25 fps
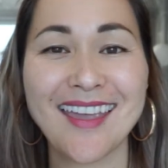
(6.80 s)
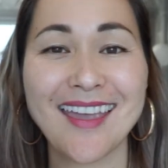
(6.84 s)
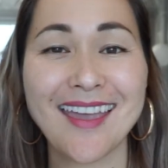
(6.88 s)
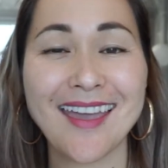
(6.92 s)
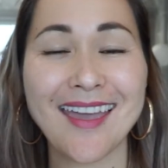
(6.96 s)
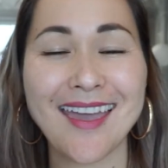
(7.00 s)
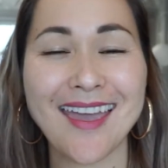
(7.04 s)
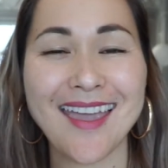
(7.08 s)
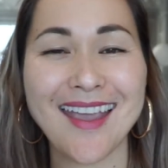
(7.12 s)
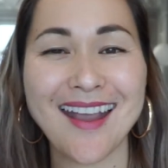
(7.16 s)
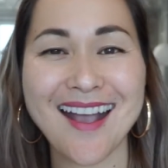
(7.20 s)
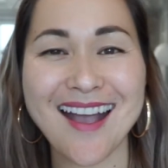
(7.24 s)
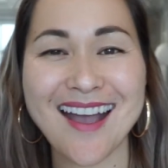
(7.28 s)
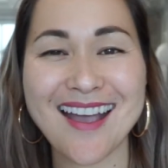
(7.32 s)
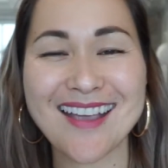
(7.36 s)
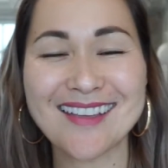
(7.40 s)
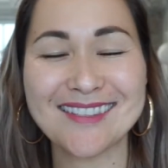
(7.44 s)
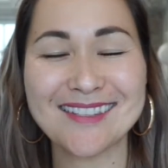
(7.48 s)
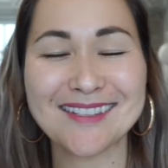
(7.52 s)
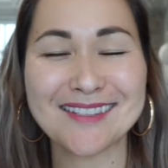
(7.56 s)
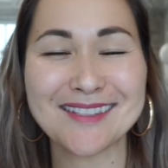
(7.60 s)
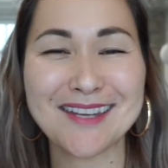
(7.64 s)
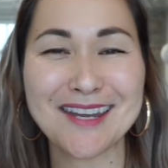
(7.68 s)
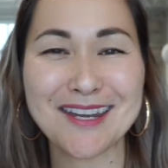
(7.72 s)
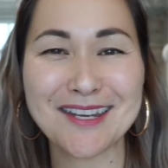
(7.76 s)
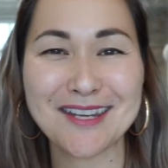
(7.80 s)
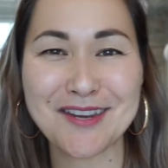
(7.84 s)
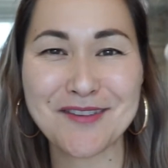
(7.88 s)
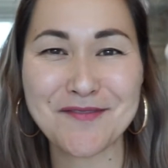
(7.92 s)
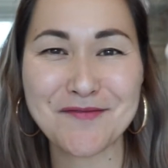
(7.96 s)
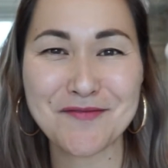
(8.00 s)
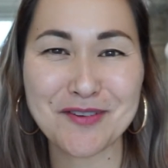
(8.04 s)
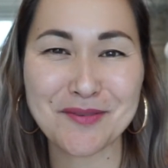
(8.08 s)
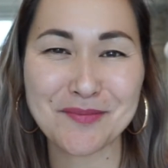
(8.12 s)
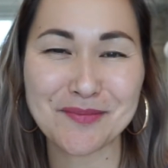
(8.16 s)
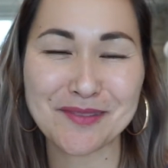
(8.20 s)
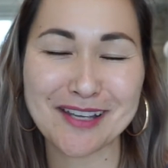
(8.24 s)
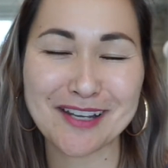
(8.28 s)
Hey guys, it's Nadine
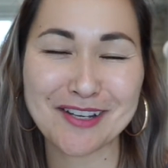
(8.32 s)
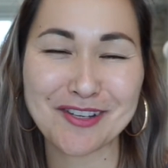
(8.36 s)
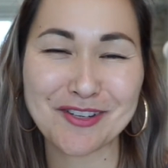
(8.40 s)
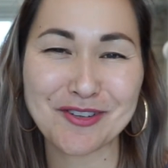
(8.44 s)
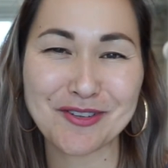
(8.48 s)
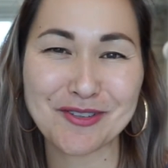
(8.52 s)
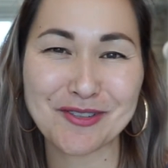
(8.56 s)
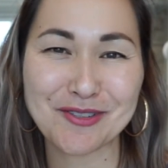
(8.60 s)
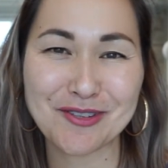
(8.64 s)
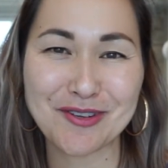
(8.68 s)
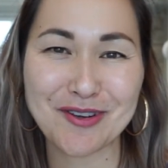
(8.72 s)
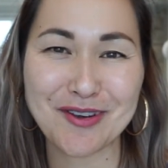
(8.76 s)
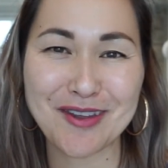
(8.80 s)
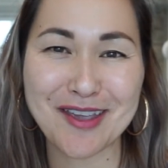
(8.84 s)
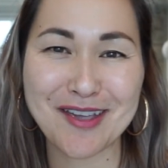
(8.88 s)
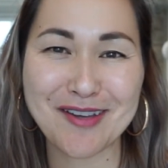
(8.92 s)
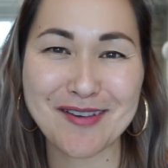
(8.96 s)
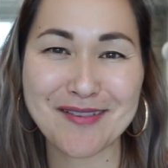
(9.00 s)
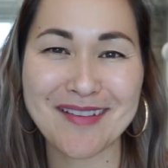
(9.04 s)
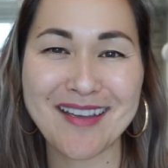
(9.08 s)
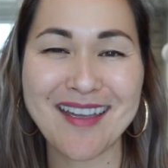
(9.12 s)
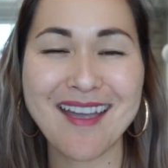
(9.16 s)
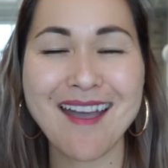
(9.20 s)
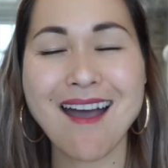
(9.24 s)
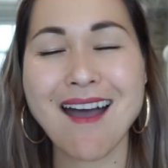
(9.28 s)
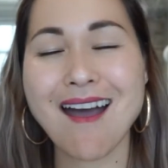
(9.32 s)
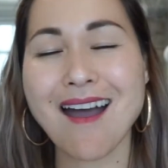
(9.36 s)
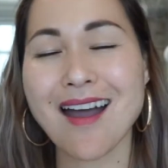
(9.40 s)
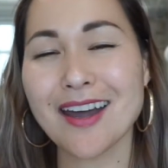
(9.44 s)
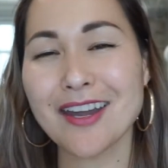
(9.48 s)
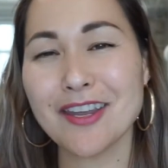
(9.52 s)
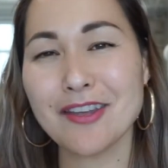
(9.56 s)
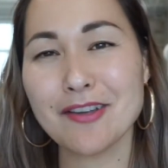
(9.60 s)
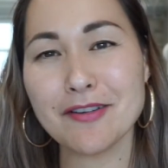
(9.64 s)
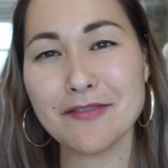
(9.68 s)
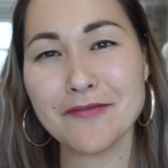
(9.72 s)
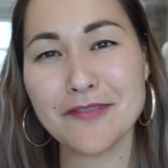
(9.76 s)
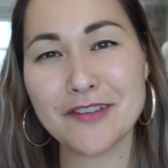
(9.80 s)
from Sachiko Studio. Are
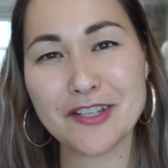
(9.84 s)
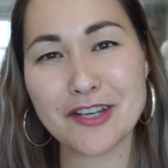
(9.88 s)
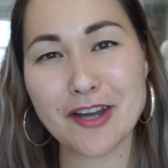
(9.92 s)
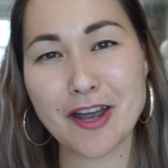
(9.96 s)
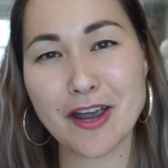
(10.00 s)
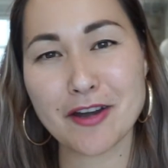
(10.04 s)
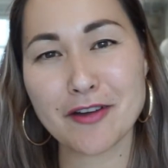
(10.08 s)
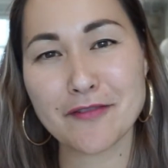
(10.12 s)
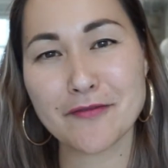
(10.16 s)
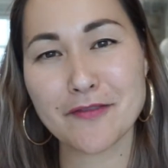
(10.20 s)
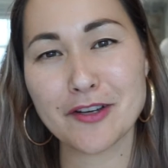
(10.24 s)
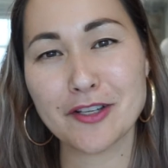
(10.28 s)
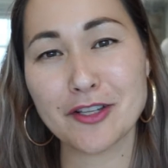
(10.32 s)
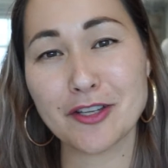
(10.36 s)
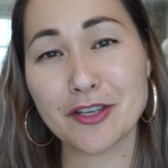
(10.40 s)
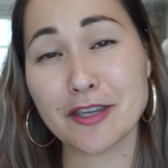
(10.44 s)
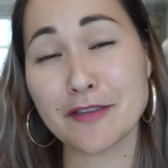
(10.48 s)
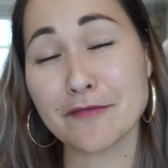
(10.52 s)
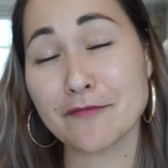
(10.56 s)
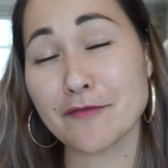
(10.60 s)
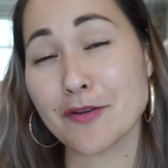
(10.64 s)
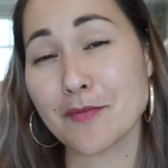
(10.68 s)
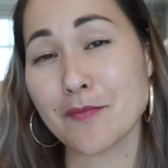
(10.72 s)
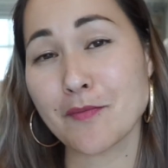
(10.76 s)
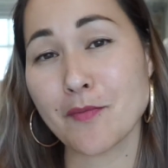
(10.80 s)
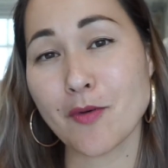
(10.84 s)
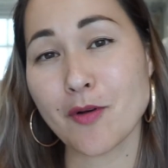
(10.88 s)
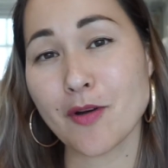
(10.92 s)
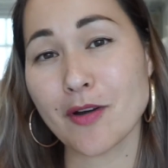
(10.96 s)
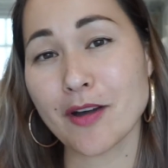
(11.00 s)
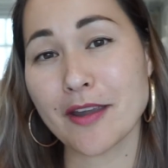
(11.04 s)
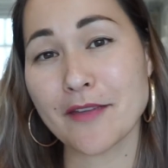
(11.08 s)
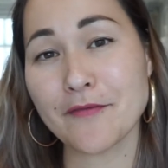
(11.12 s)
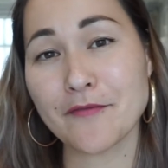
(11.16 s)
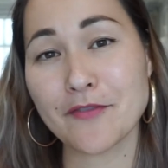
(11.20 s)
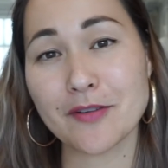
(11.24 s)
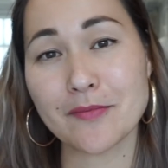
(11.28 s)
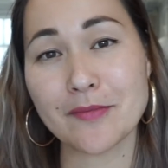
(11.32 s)
you a photographer looking for more
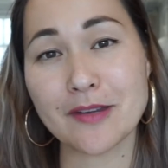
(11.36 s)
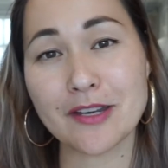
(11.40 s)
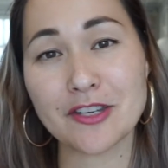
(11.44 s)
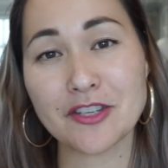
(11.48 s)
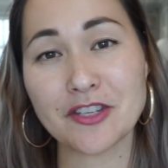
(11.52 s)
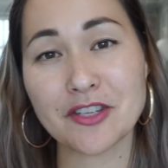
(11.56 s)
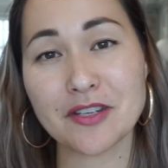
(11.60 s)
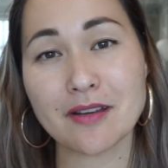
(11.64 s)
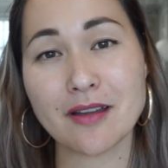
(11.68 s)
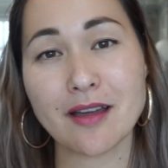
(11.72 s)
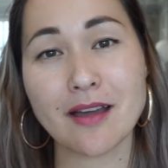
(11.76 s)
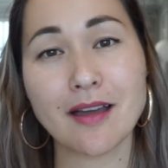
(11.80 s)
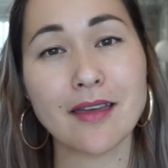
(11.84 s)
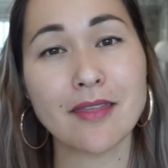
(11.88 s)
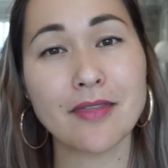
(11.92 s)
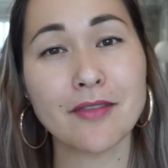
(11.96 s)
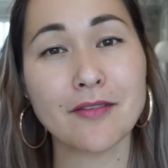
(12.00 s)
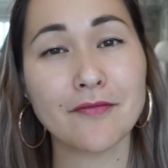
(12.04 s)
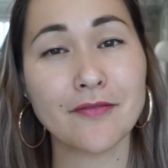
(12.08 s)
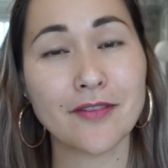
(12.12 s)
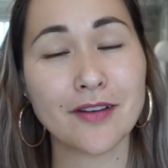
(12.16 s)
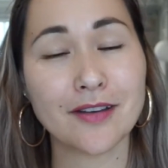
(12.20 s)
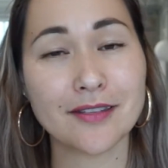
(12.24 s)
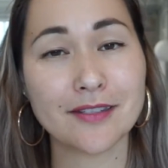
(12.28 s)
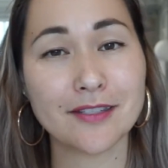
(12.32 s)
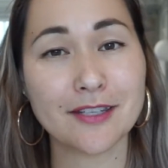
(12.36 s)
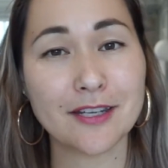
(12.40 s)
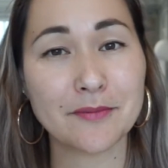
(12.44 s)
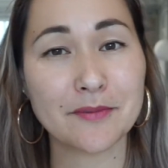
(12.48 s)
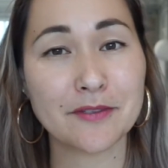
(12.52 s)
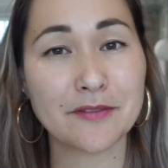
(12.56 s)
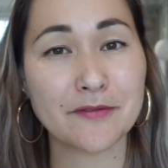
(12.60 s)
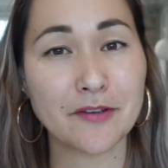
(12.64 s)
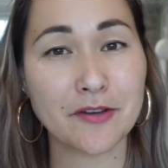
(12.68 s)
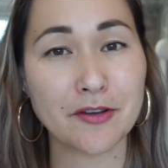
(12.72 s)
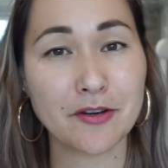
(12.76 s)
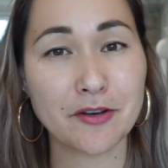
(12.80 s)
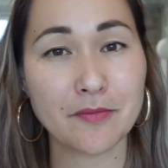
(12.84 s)
information on the Front Steps
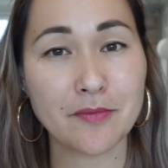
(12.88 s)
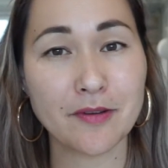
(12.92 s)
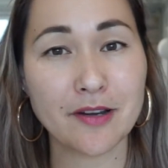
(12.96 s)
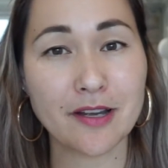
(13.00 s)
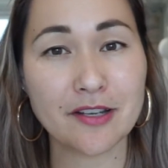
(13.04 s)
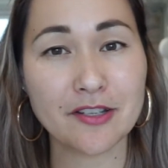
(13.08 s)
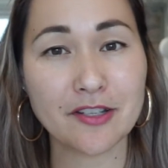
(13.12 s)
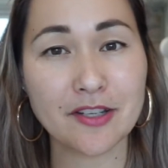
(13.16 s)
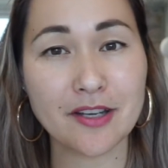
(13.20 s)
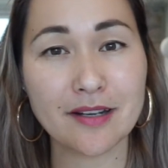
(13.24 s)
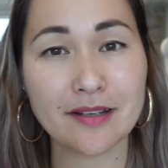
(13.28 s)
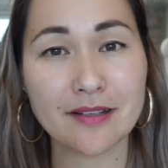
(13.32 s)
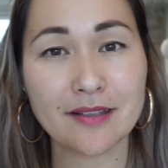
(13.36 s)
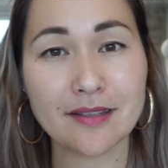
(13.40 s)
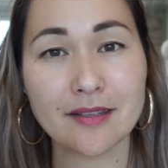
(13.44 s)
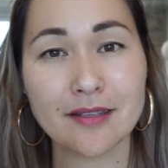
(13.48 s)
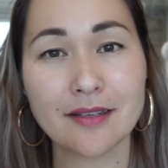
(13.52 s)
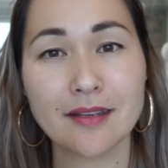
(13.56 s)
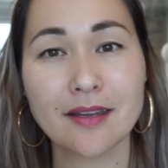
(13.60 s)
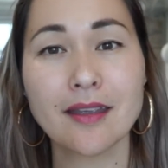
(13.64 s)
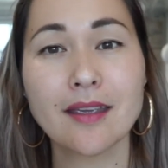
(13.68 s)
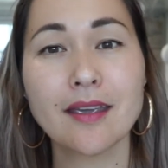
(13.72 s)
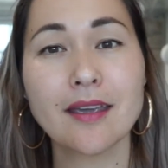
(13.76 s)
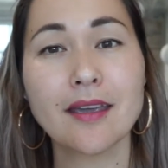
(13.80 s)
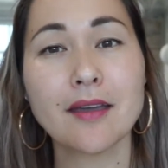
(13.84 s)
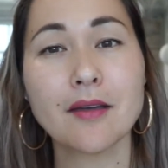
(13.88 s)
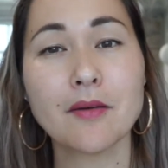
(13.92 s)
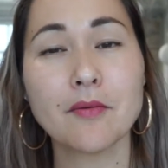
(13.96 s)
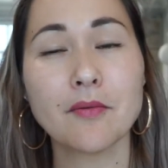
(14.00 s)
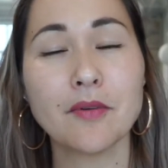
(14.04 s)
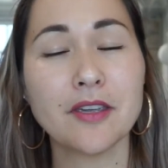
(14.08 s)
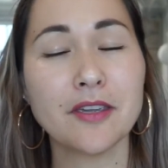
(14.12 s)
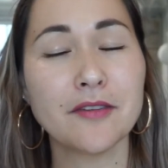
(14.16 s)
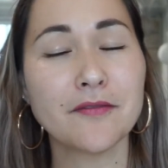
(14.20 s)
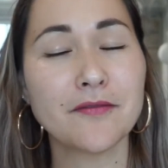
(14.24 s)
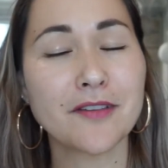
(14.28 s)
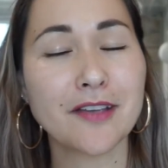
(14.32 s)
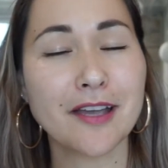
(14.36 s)
photo project? Well,
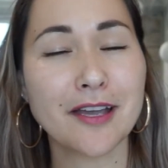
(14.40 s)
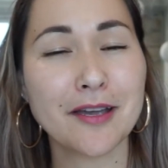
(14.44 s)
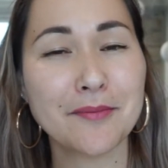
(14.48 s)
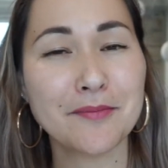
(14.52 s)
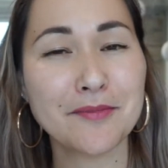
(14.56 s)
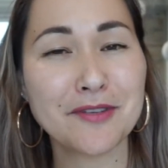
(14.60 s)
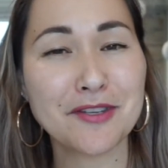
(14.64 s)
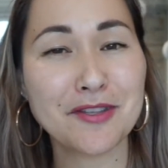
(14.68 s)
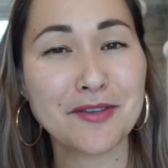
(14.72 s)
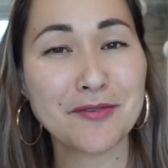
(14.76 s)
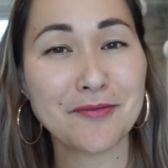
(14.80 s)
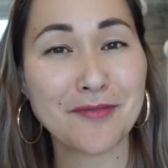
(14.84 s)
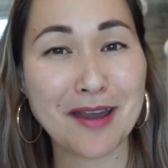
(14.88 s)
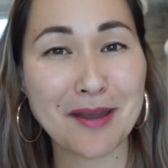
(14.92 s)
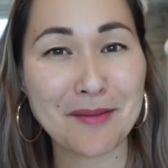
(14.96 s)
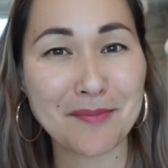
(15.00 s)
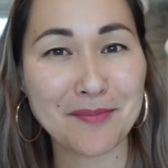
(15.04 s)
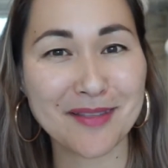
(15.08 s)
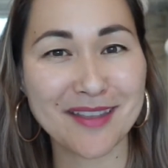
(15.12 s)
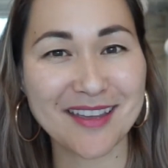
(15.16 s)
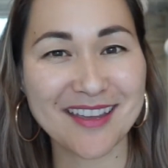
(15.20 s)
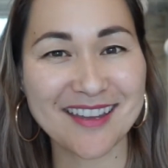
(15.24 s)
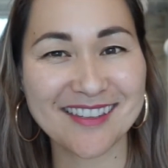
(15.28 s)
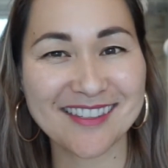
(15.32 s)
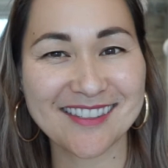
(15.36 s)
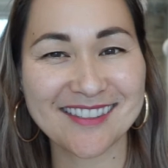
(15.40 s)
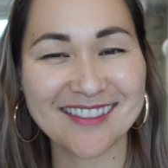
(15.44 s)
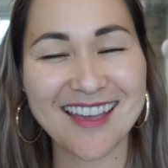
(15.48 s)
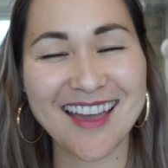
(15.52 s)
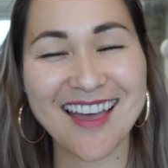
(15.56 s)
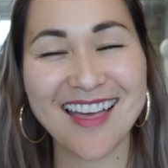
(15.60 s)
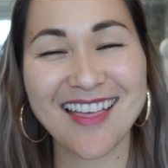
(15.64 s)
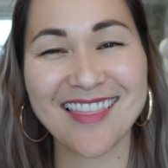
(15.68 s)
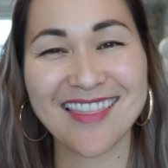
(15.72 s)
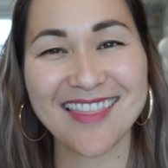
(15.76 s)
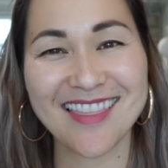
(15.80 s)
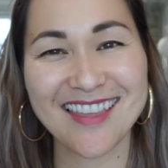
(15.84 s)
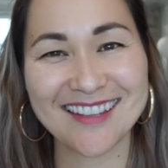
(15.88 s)
you've come to the right place.
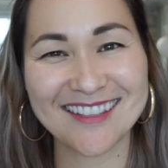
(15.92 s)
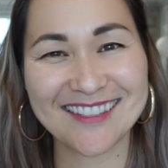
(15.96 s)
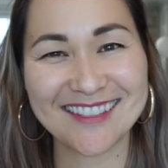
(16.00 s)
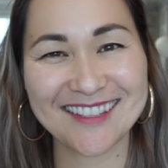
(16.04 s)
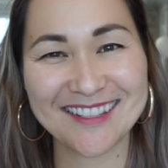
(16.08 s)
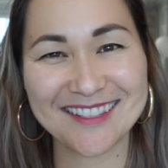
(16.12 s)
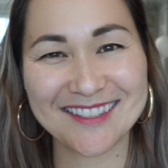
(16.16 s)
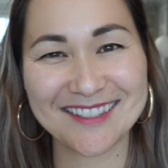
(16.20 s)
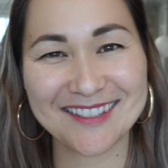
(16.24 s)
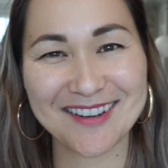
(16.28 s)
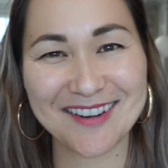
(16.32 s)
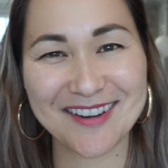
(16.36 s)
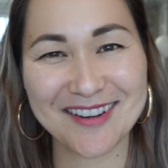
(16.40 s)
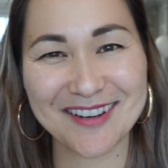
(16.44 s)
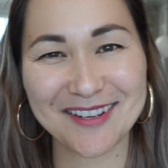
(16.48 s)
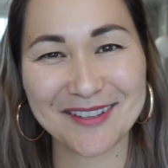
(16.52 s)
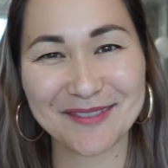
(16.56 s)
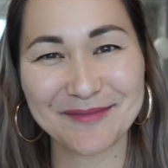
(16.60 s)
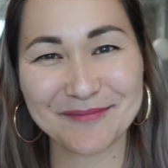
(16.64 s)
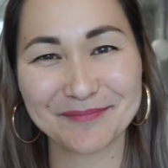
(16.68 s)
Let's get started.